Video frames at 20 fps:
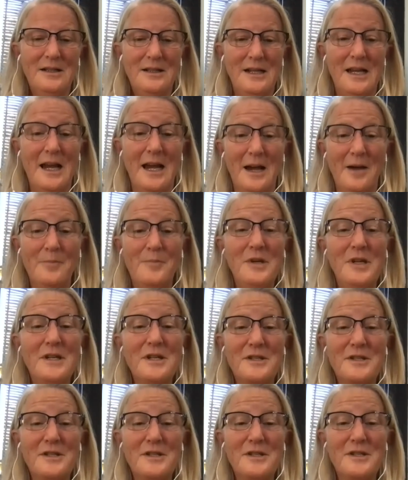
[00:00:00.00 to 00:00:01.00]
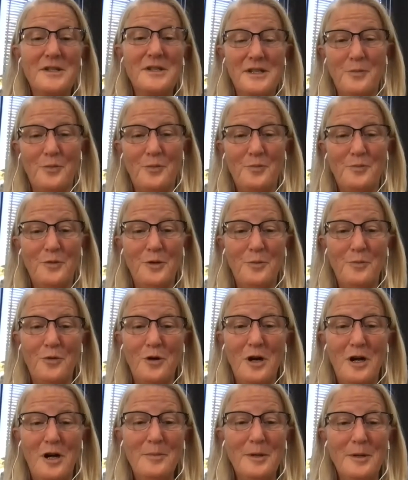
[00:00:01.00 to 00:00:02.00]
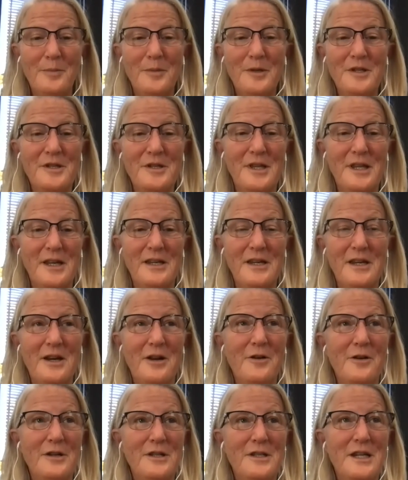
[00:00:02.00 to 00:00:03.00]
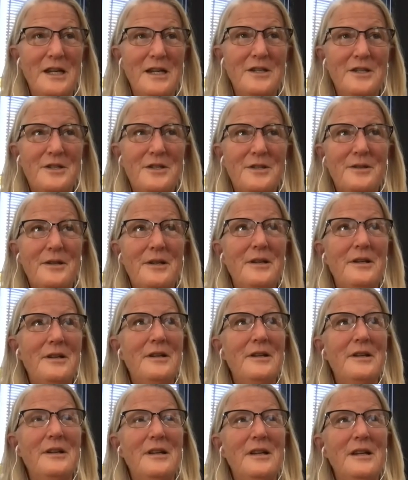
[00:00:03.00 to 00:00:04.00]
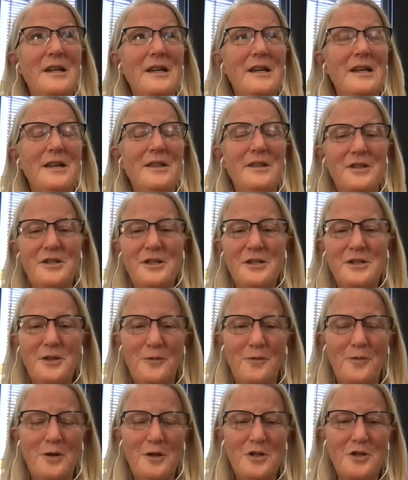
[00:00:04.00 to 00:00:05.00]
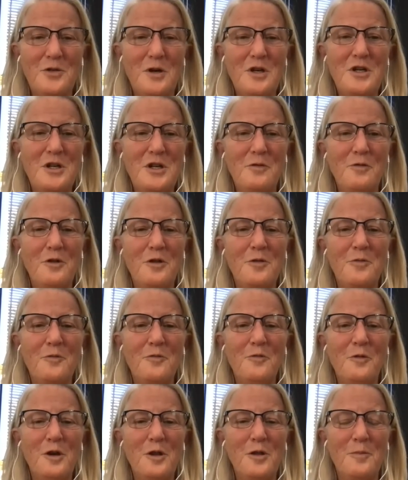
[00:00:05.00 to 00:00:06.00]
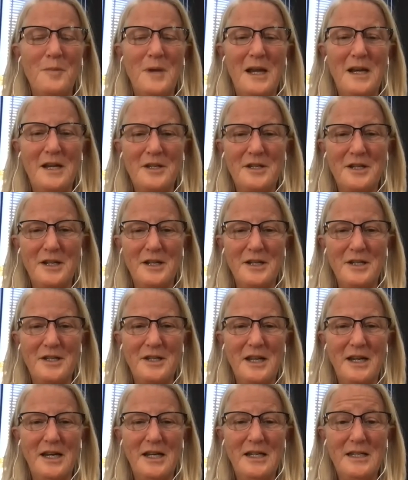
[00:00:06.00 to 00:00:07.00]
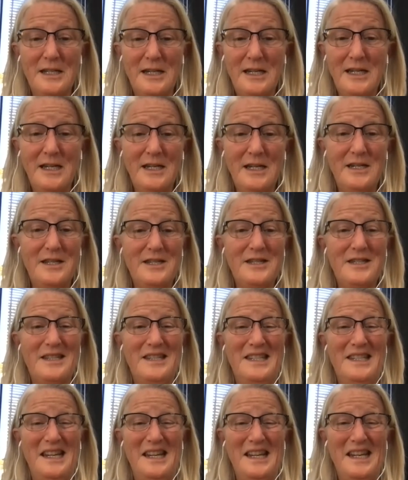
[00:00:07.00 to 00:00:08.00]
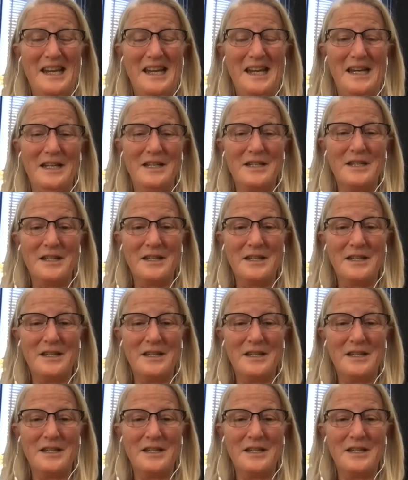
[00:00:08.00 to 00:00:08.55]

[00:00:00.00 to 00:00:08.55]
Yeah, because that's, you know, the problem is that, you know, it takes, and this is the frustration with medicine, is that it takes decades